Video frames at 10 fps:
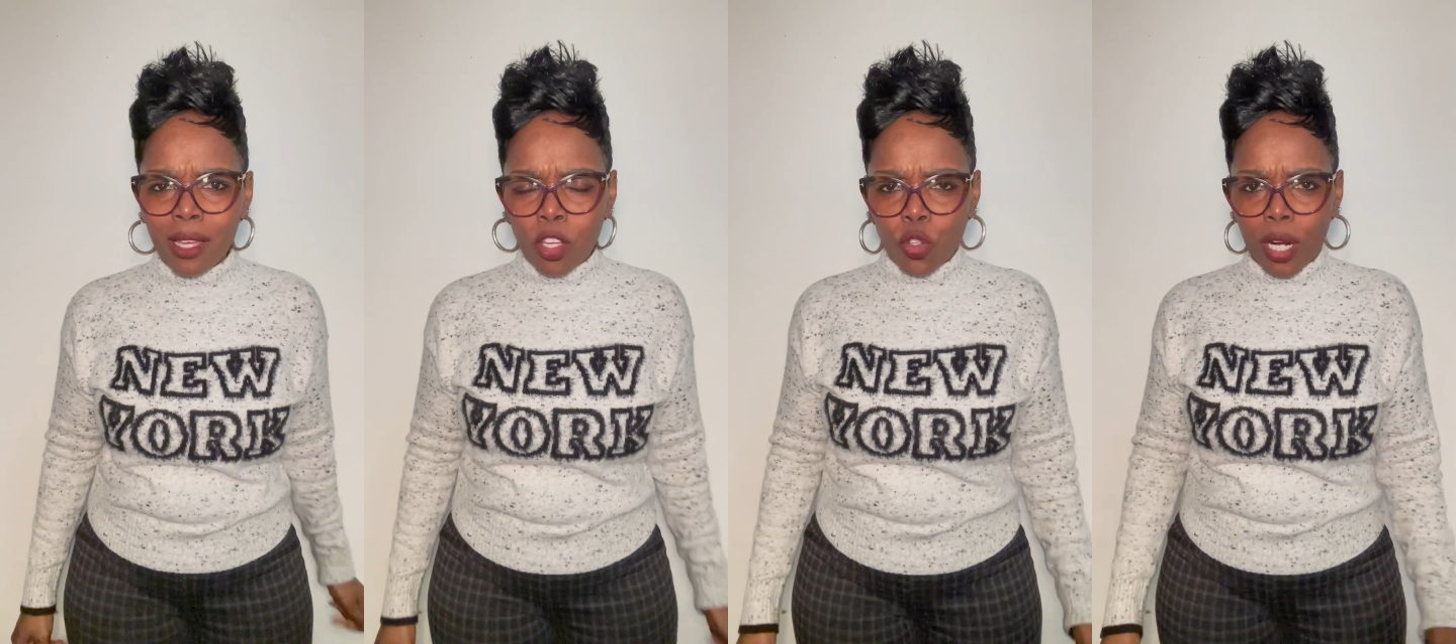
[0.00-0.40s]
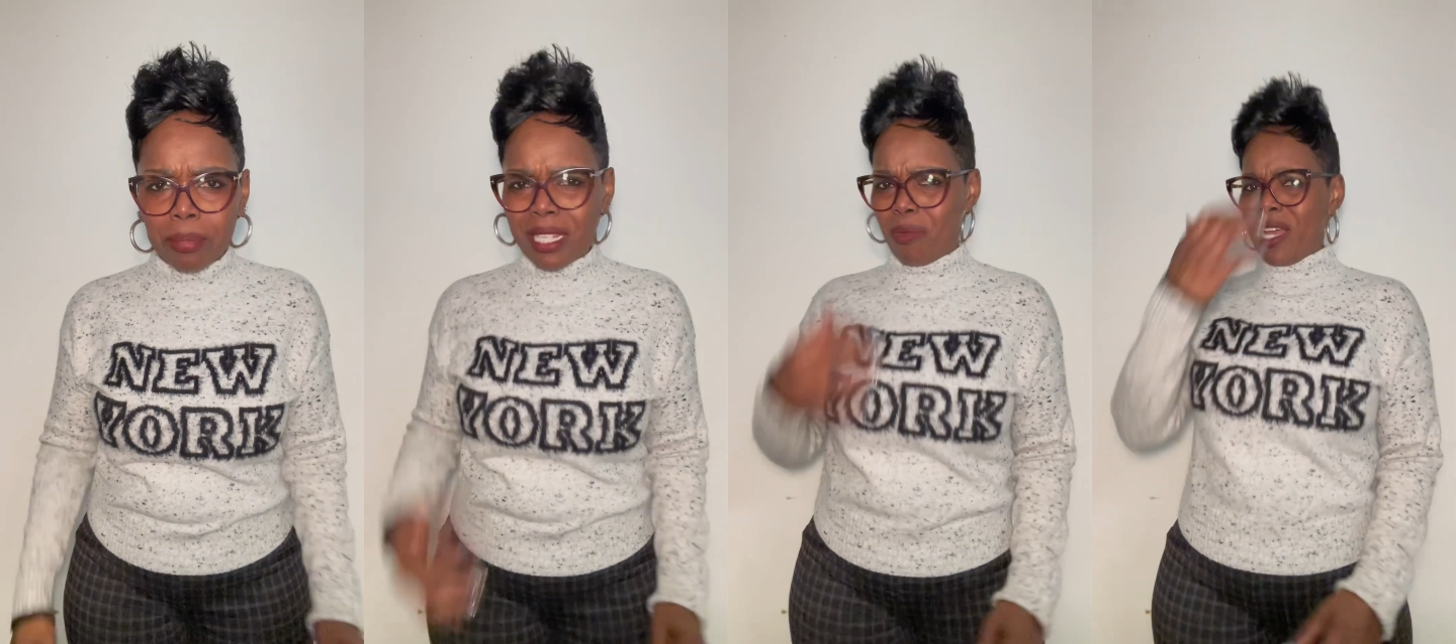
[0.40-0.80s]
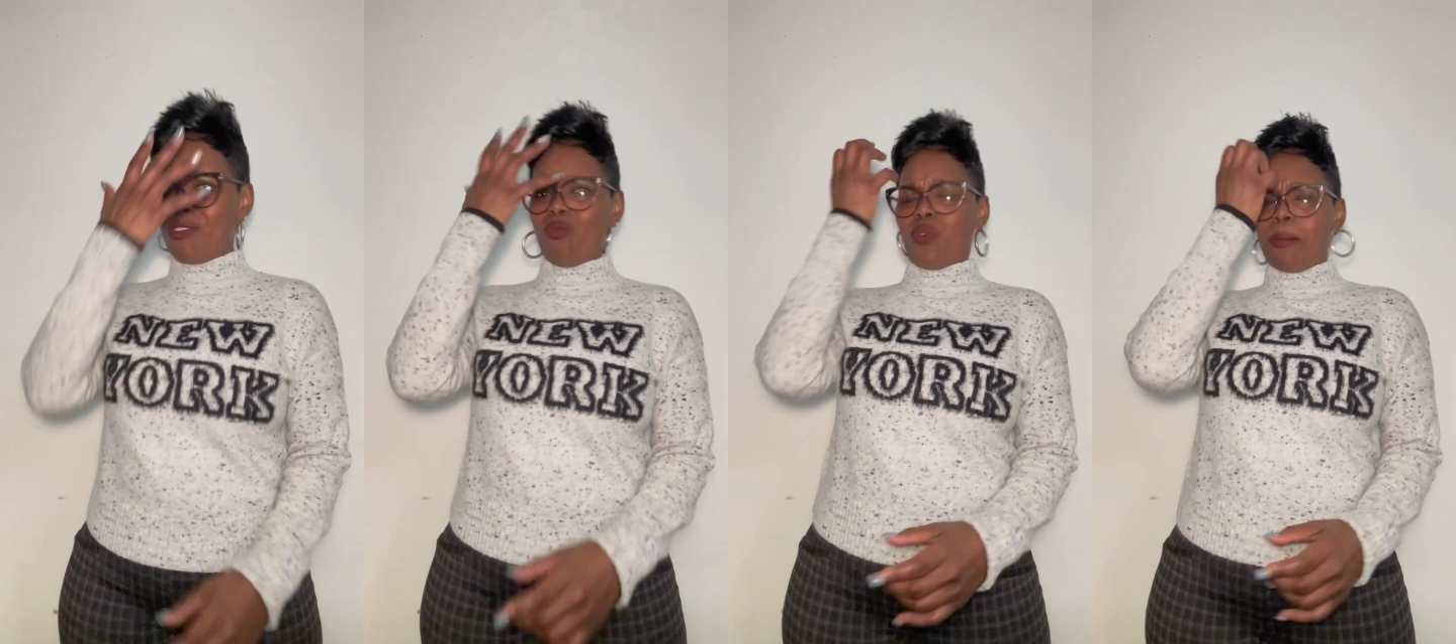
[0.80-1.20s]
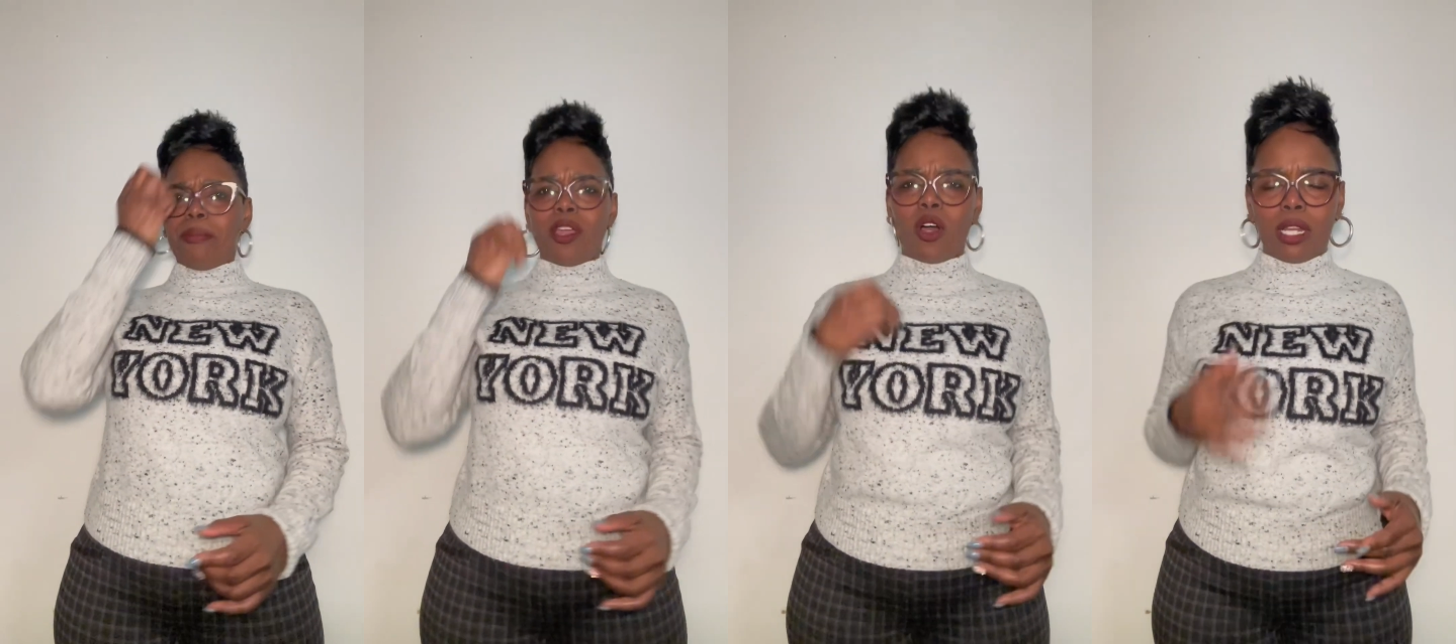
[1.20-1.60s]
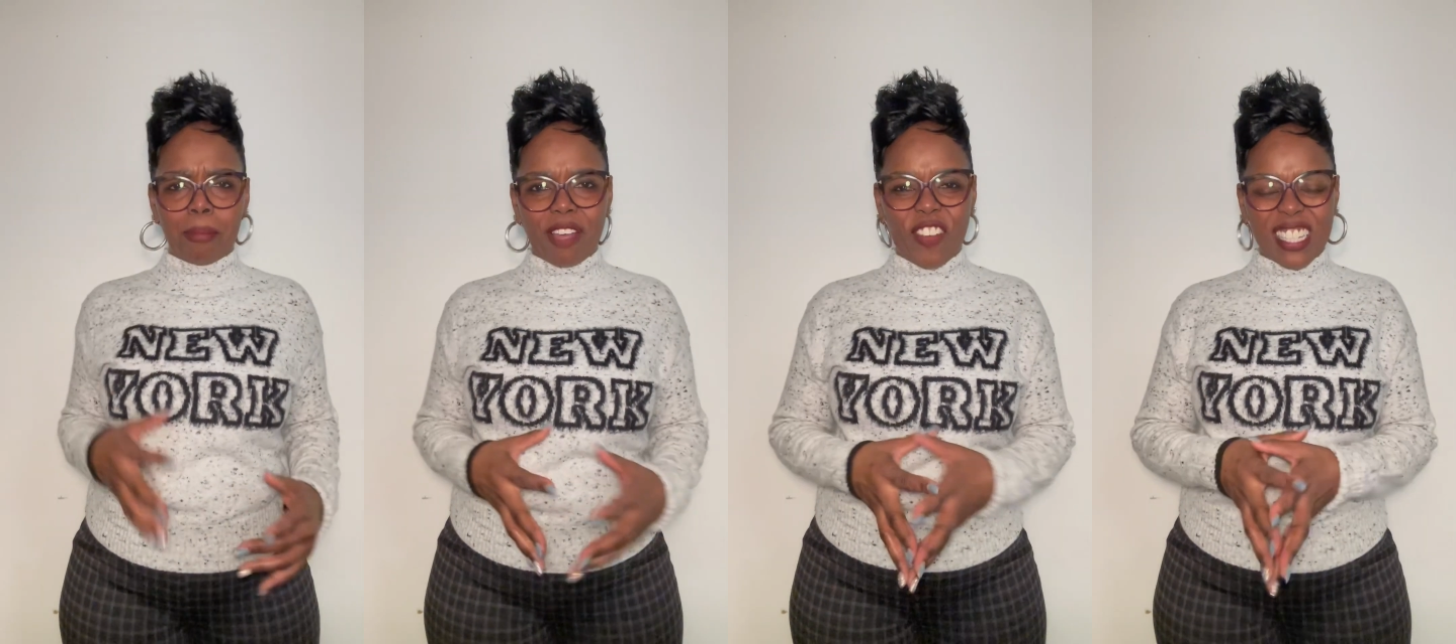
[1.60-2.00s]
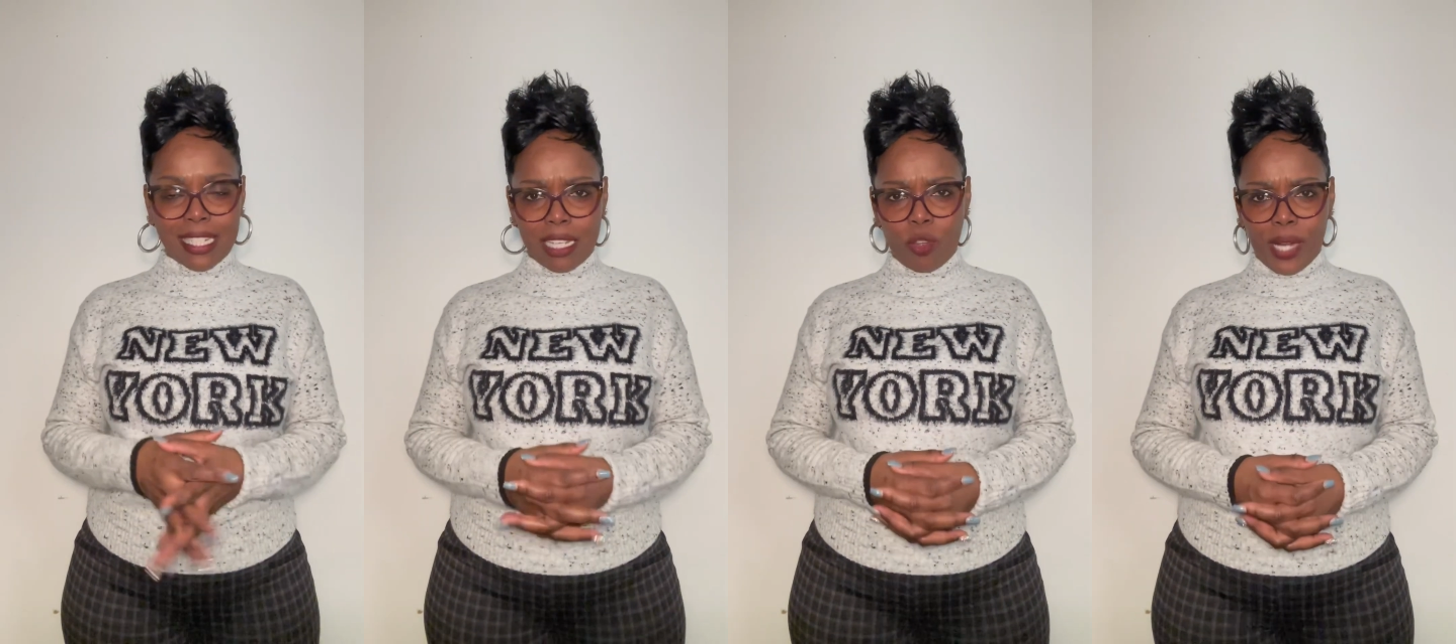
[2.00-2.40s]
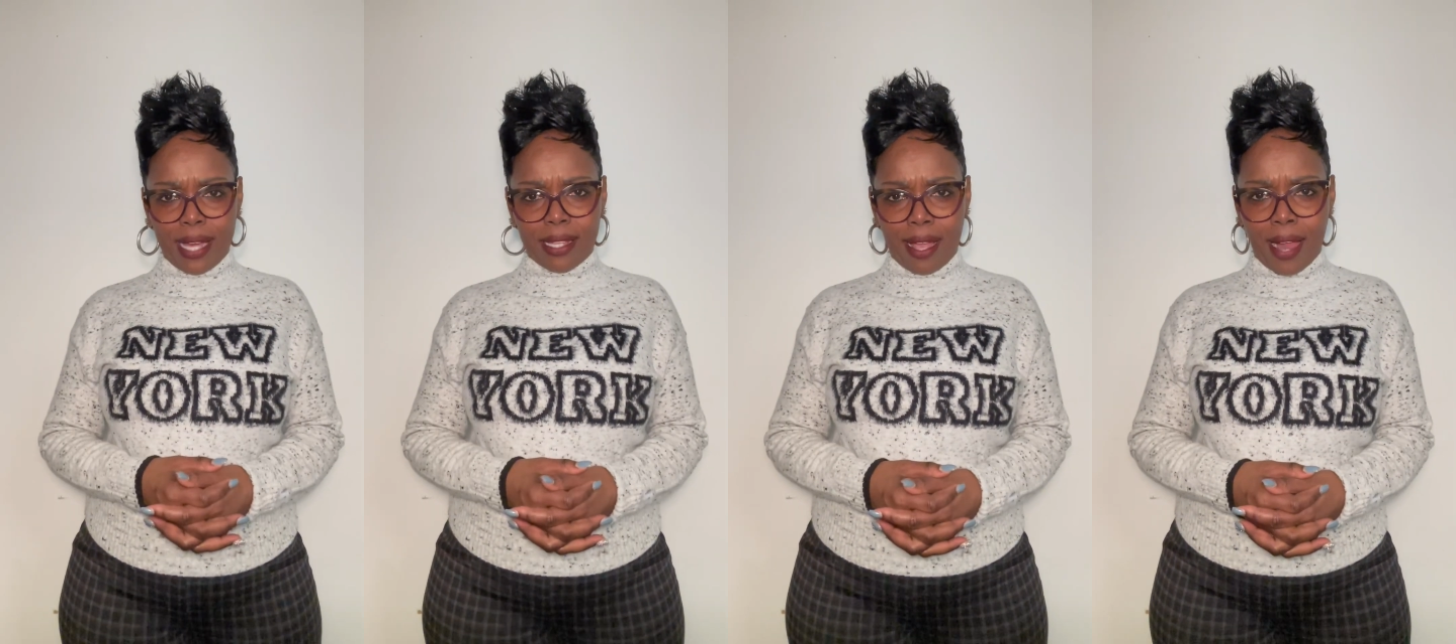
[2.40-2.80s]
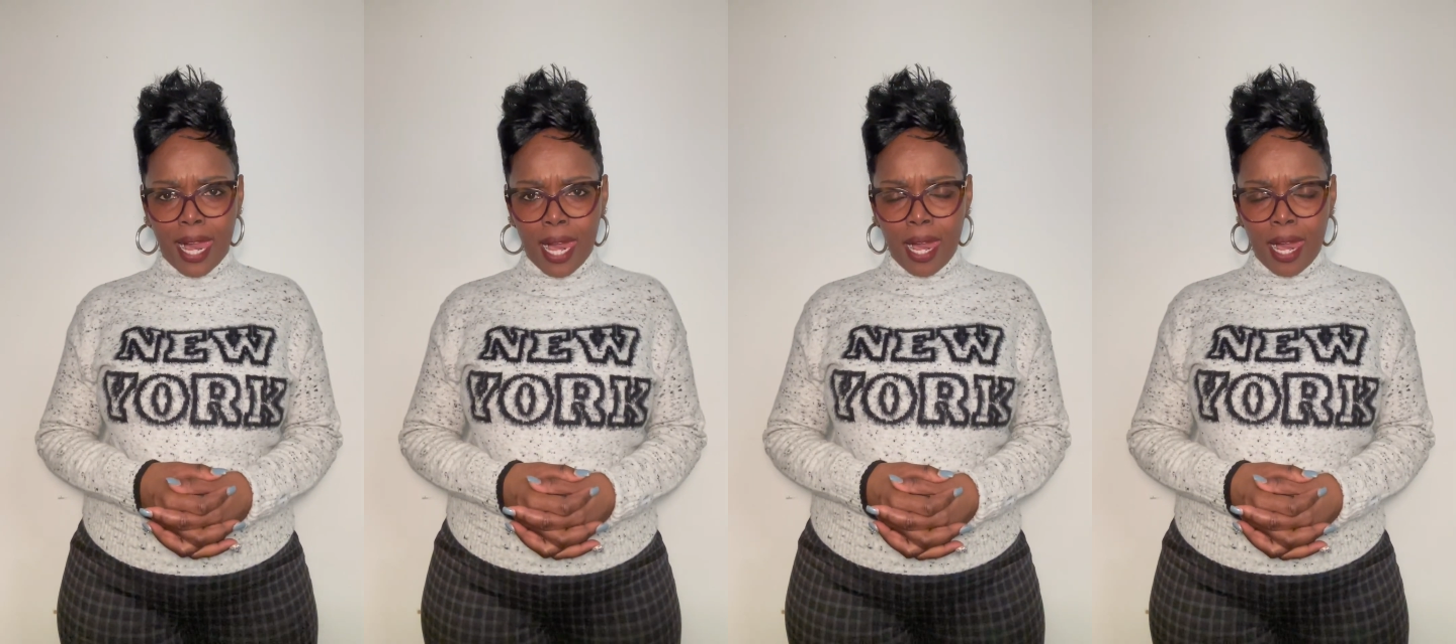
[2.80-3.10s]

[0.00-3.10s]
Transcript: You know what I'm saying? Why are you rubbing me all in my face? I said, you like that?